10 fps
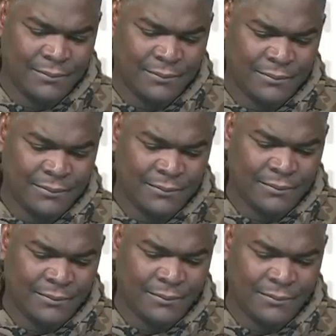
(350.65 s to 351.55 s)

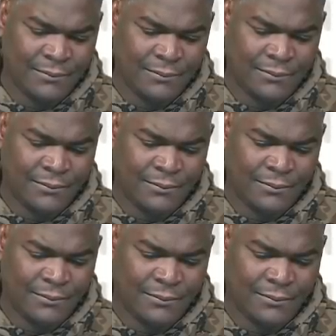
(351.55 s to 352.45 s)

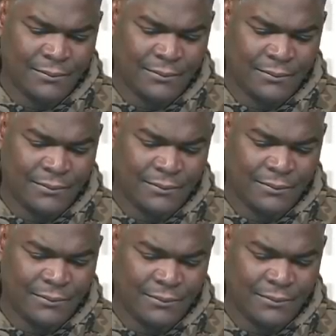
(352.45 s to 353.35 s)

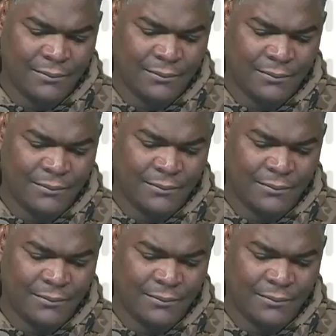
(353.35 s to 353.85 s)
This person isn't speaking.